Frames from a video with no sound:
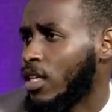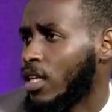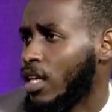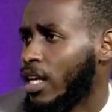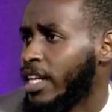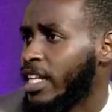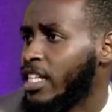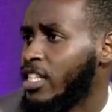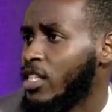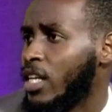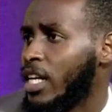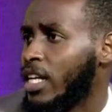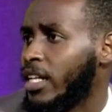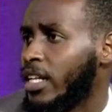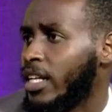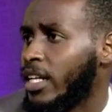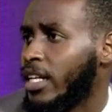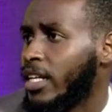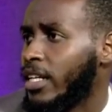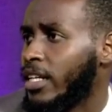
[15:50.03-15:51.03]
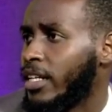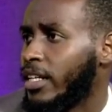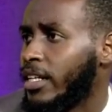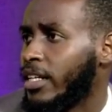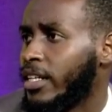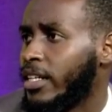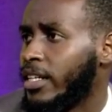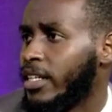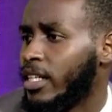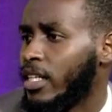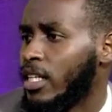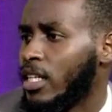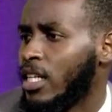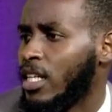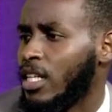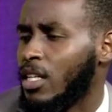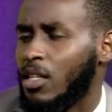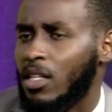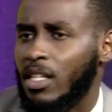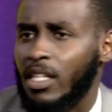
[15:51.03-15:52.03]
And Nairobi County still has
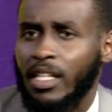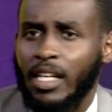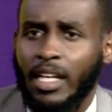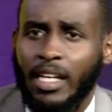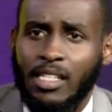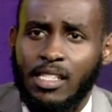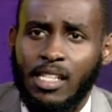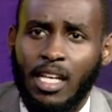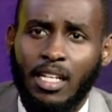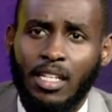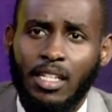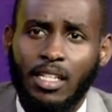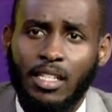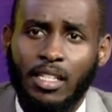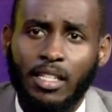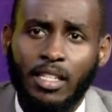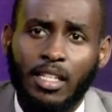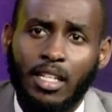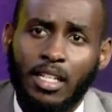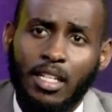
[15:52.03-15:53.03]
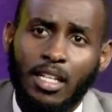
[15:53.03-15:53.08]
issues with governance. Exactly.